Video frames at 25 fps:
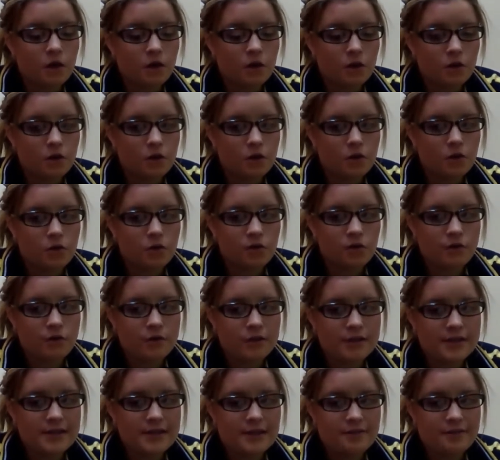On
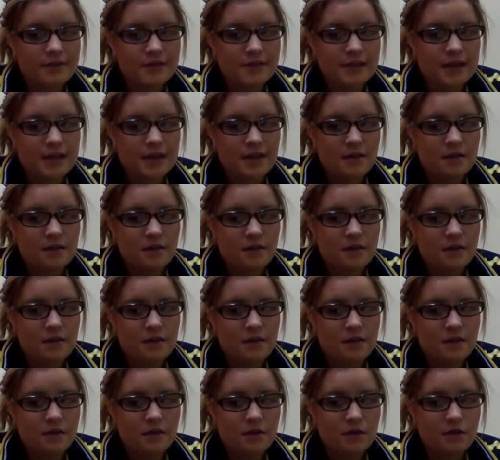the 17th
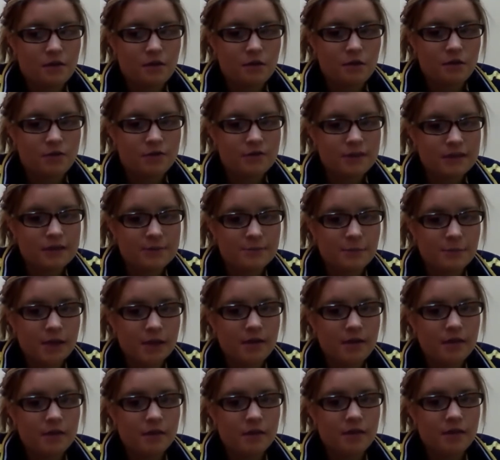of this
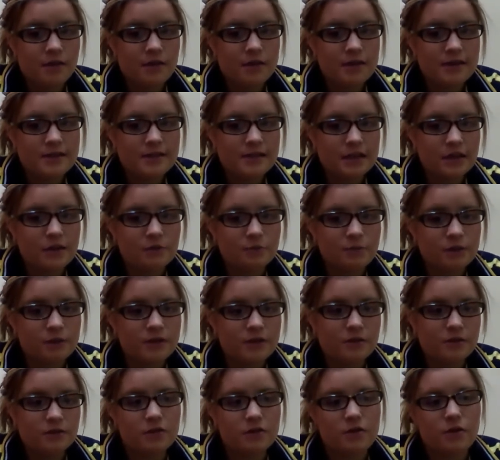month,
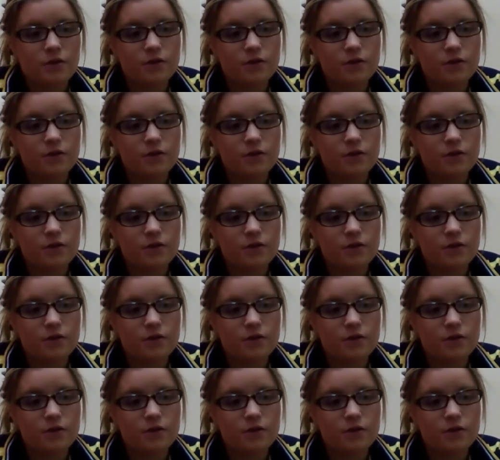settlement